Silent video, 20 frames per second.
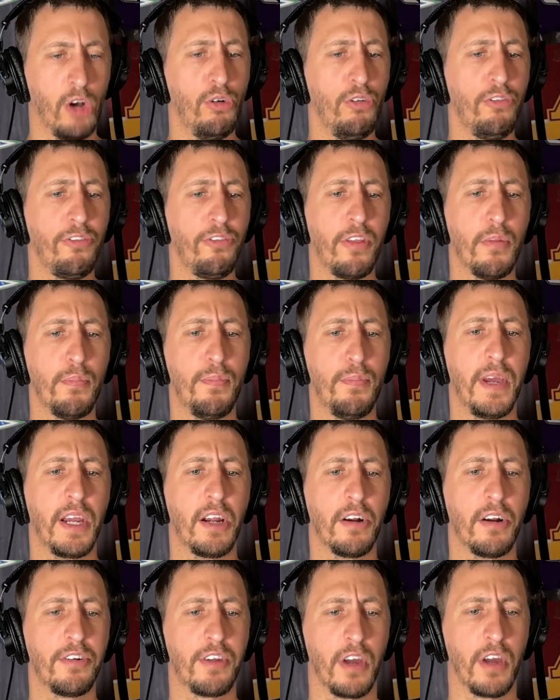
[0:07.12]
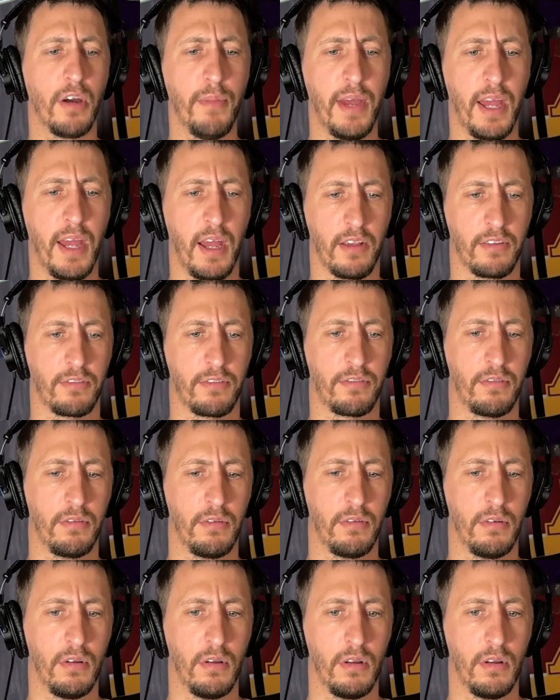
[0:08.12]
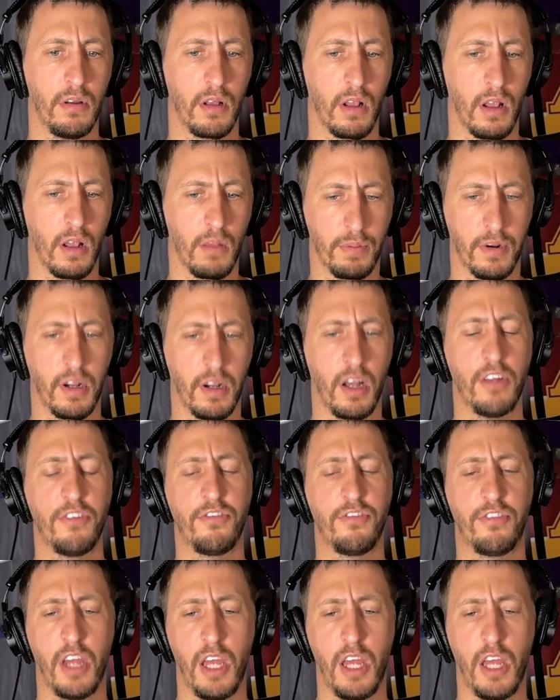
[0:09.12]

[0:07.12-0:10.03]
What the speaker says: Who's the bigger dumbass? LeBron